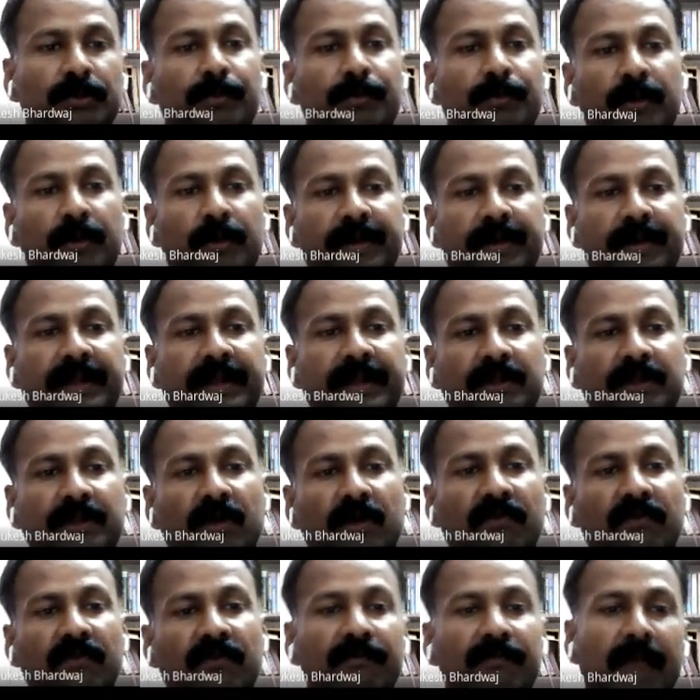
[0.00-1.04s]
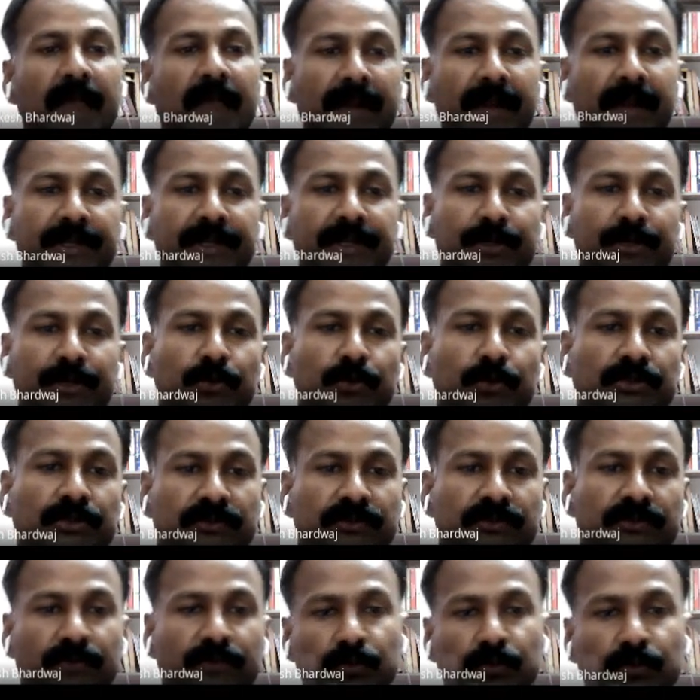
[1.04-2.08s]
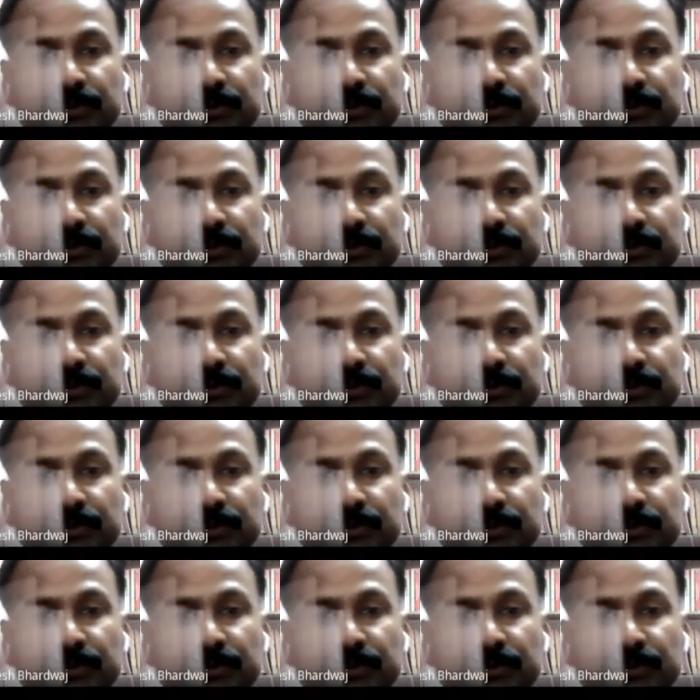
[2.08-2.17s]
product of magnitudes of two